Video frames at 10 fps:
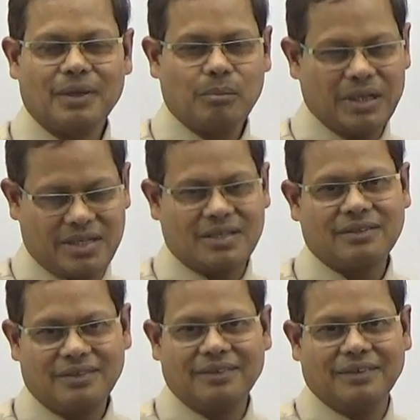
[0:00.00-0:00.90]
But
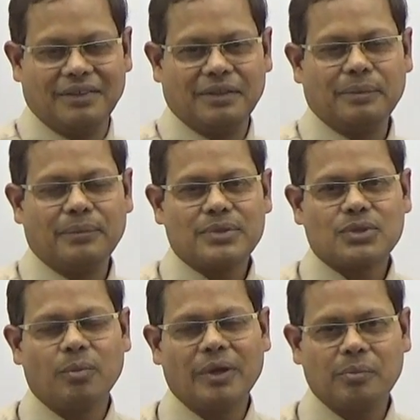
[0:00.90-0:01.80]

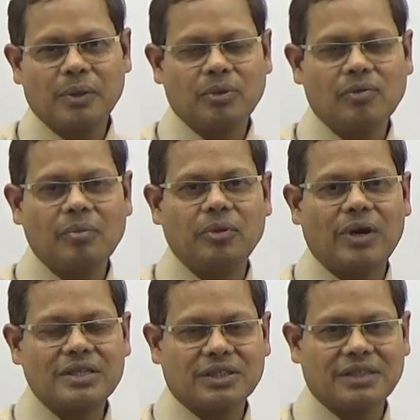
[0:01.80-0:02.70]
so many people will be
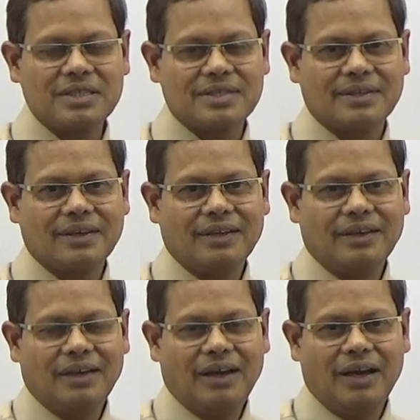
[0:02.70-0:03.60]
watching this.
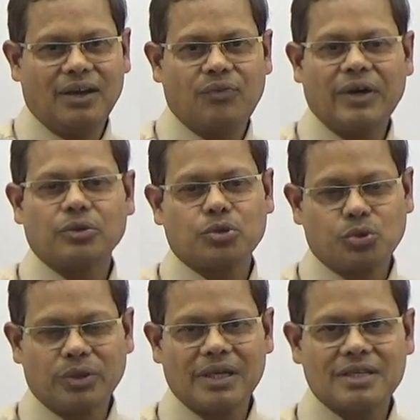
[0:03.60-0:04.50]
For your
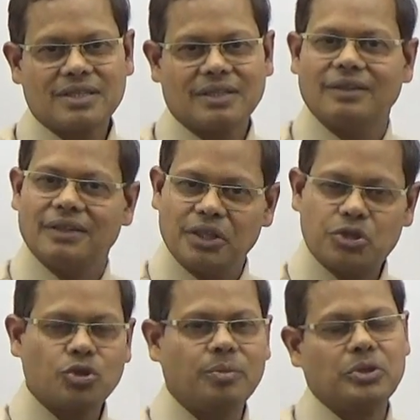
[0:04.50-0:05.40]
juniors, it
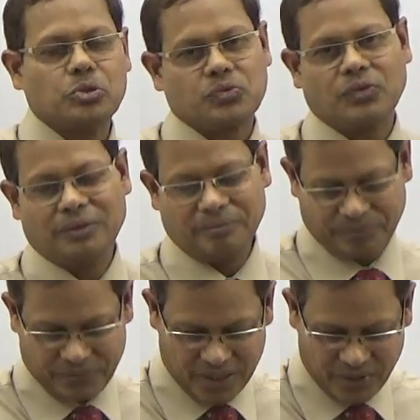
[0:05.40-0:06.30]
should be useful.
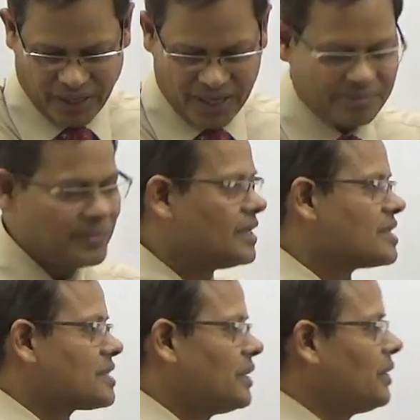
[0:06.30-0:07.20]
Okay.
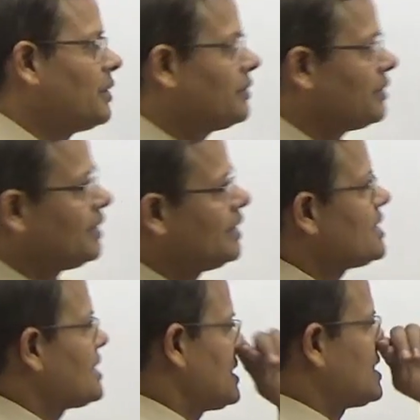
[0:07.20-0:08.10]
So
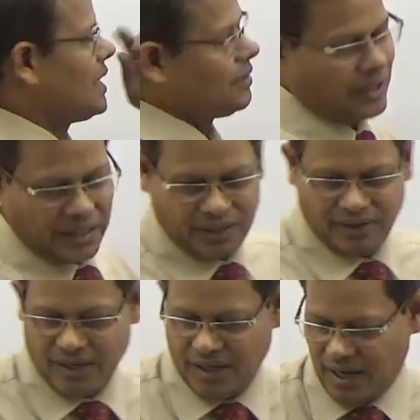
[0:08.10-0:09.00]
this is the thing,
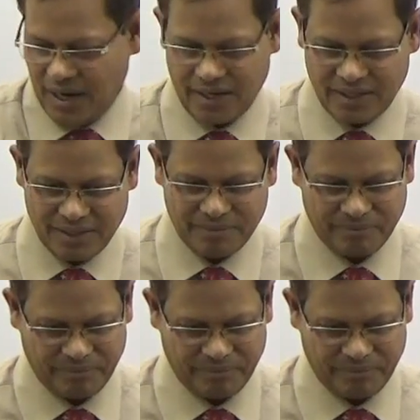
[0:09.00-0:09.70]
and